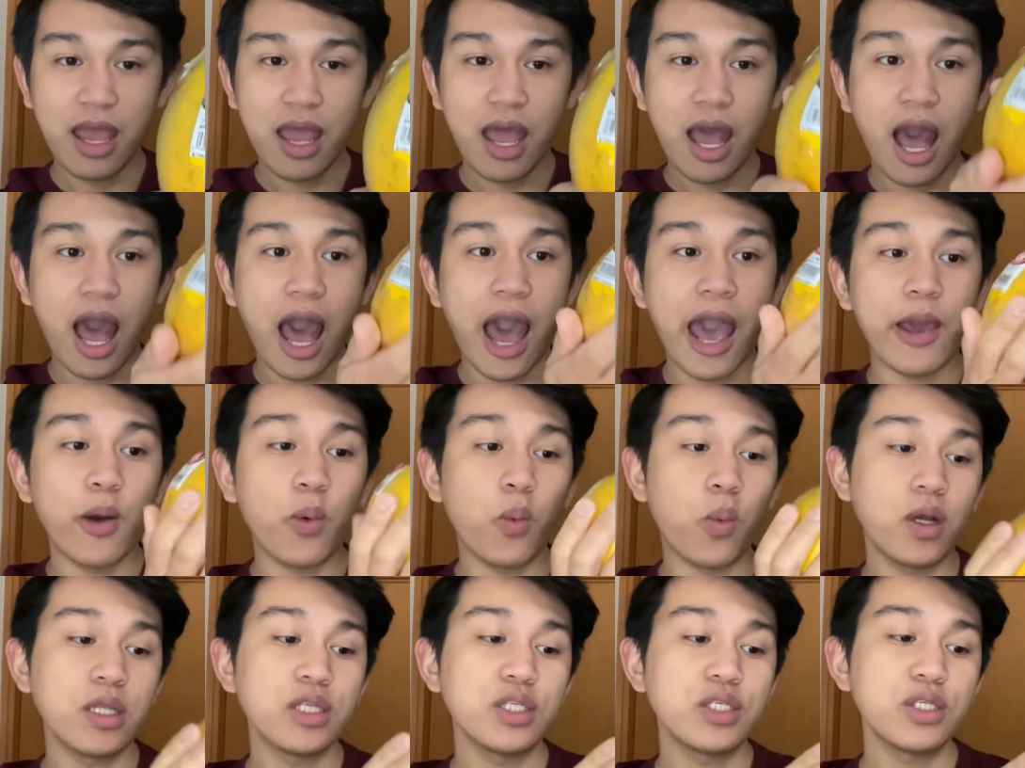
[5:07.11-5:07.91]
I
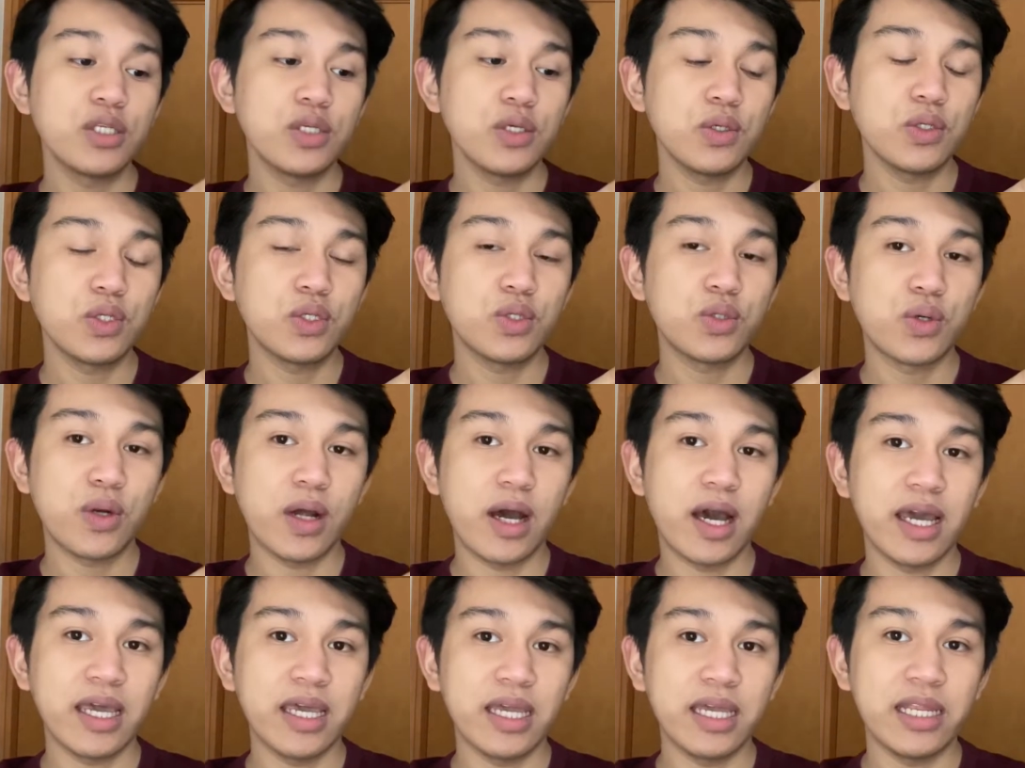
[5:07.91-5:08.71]
want to try
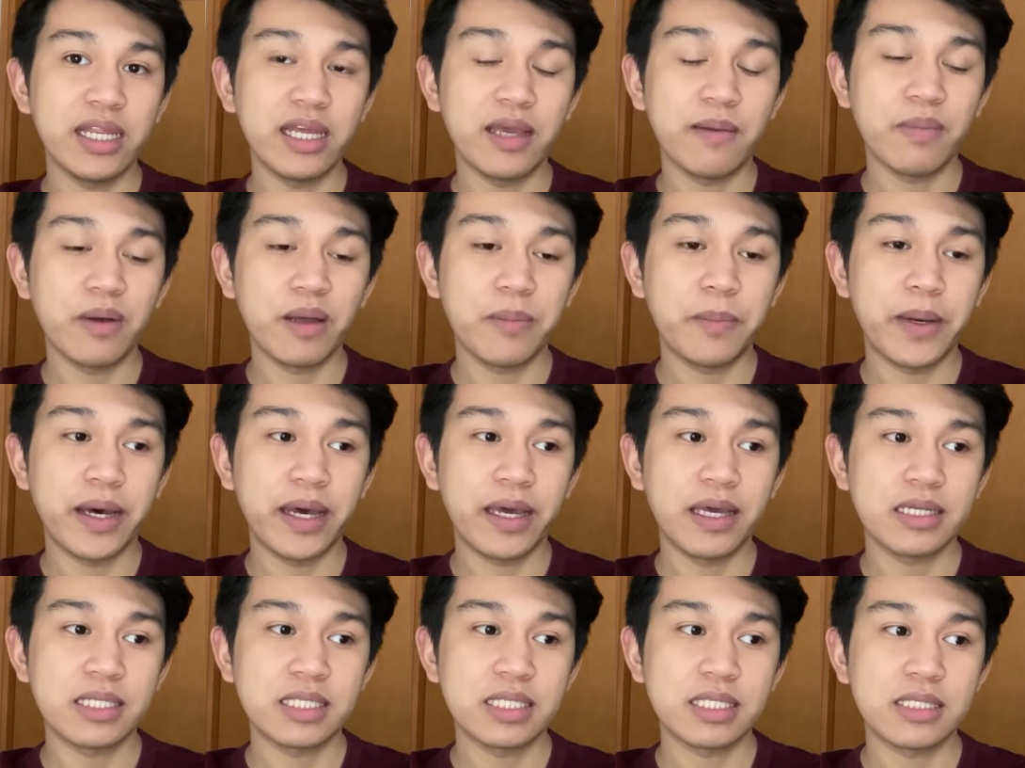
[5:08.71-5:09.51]
eating
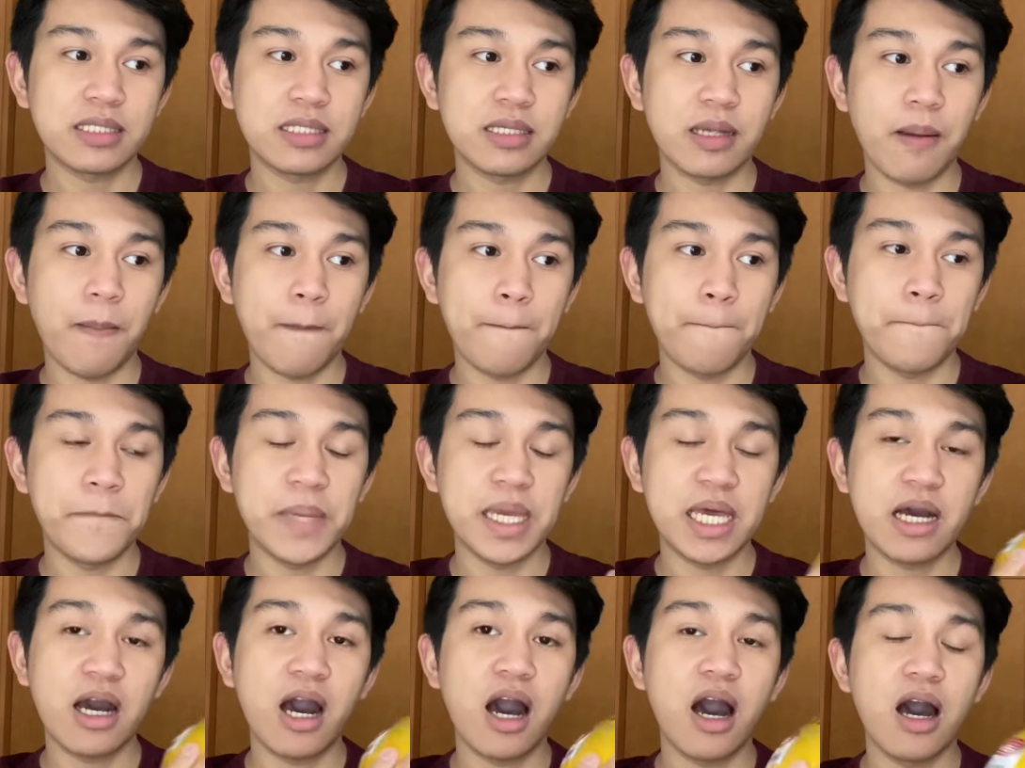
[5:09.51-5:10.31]
papayas
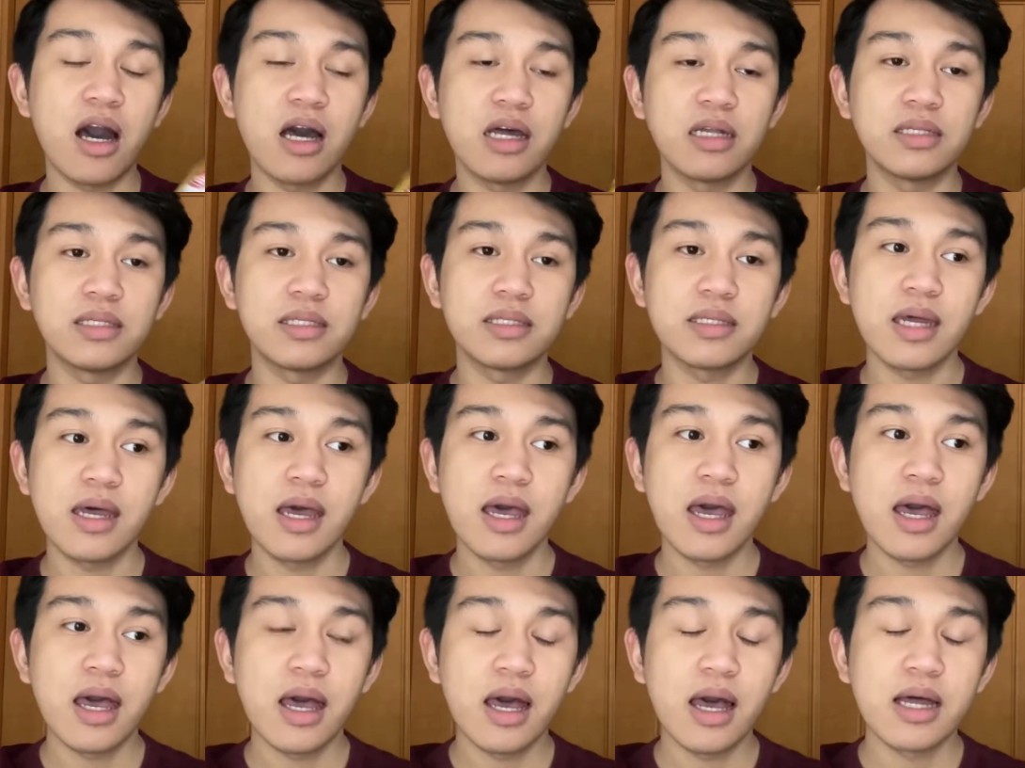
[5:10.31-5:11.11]
because
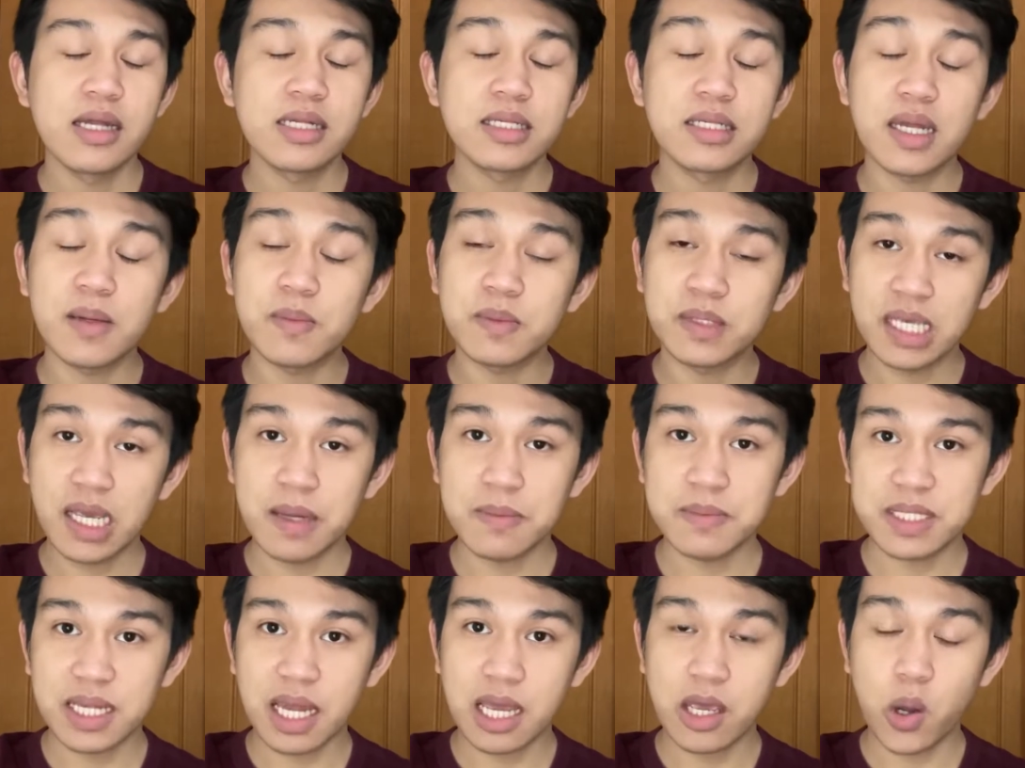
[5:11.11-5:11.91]
sometimes
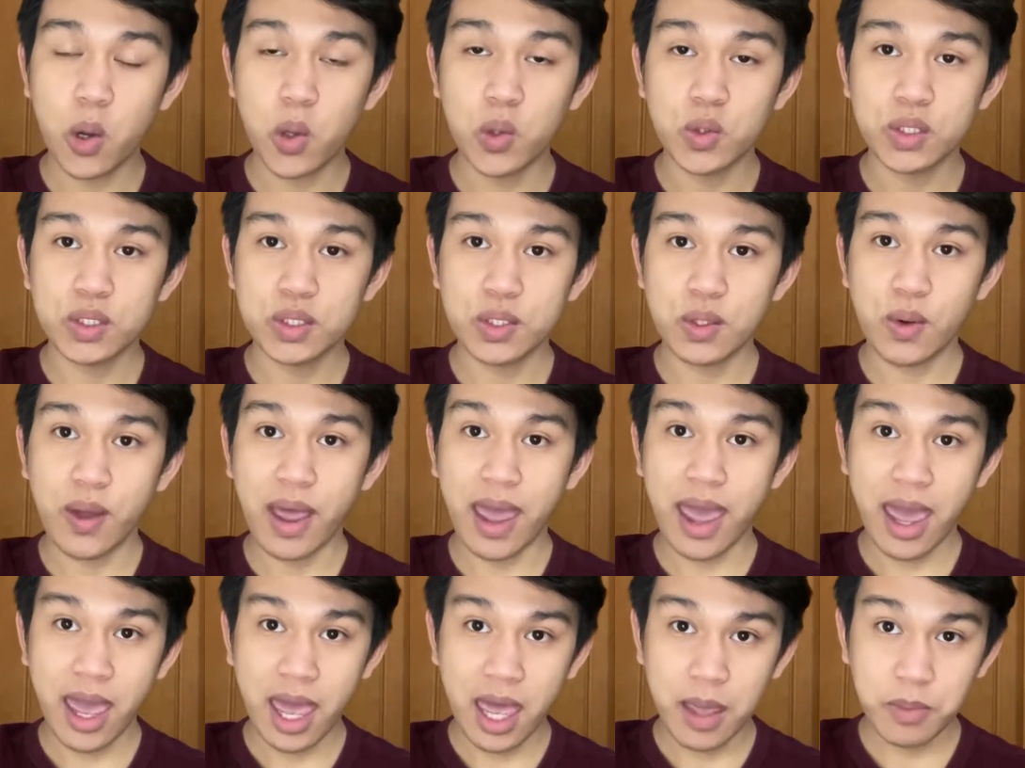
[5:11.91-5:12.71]
I also
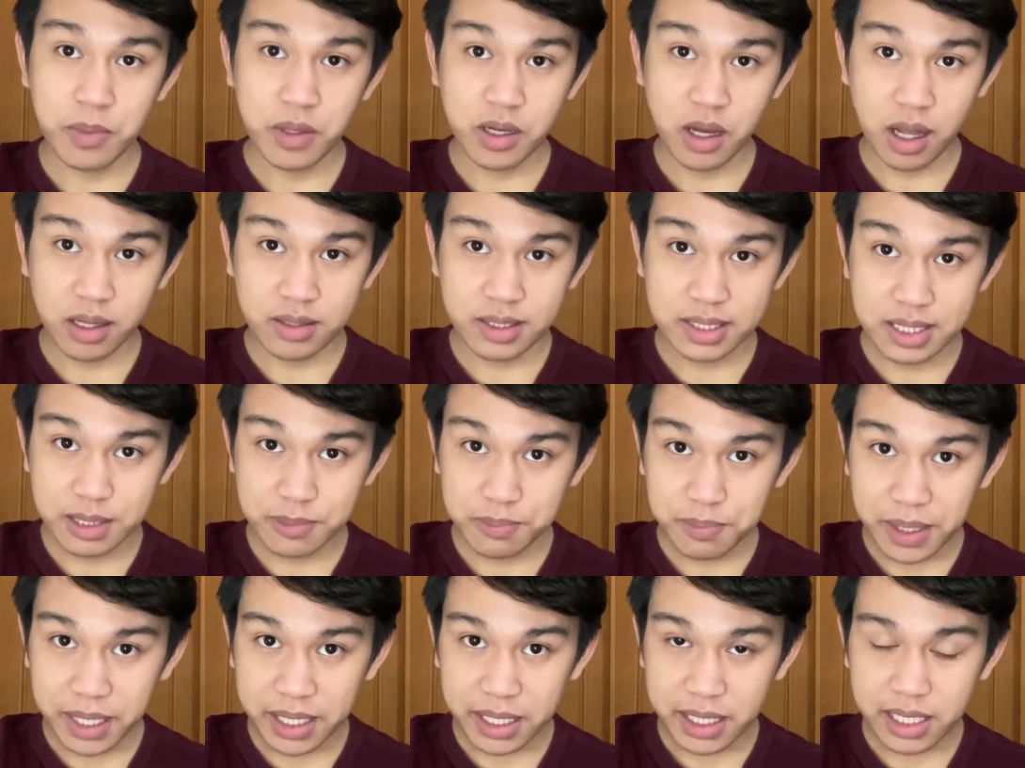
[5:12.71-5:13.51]
am
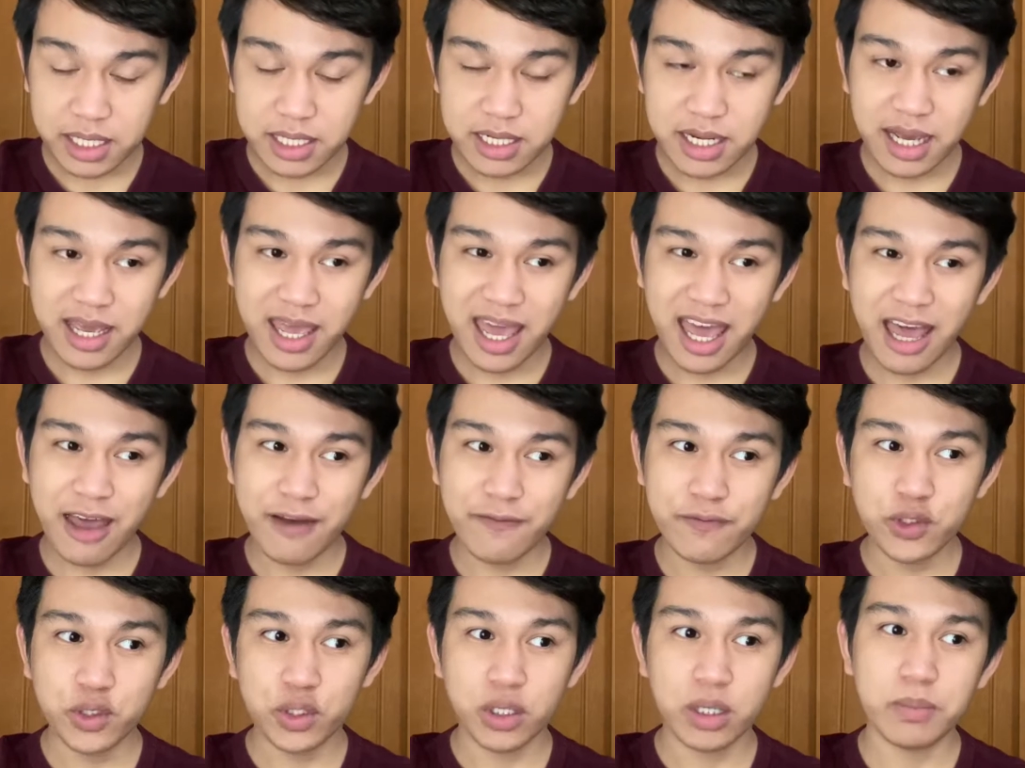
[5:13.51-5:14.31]
constipated. I have
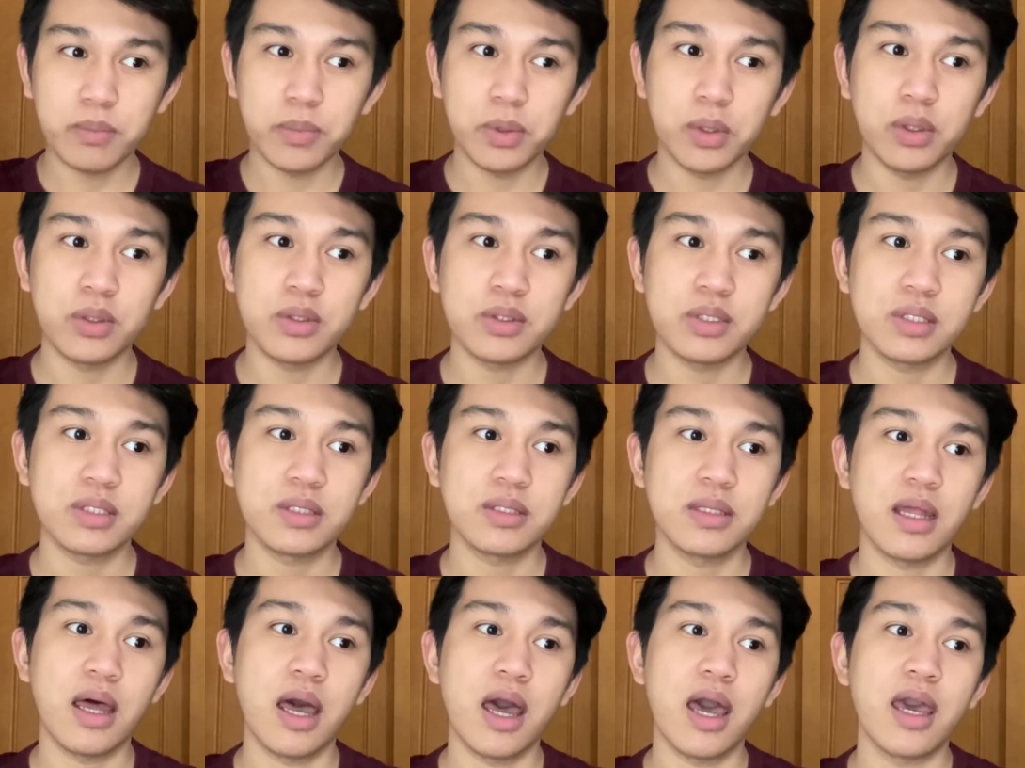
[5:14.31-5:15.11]
troubles
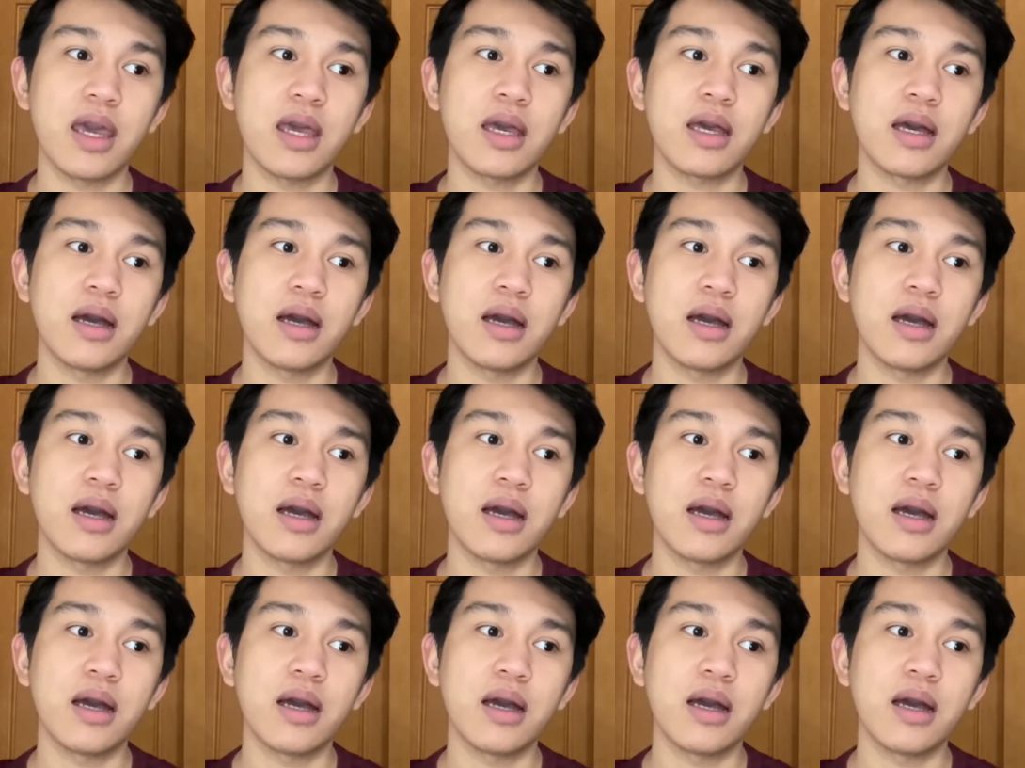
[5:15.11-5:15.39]
like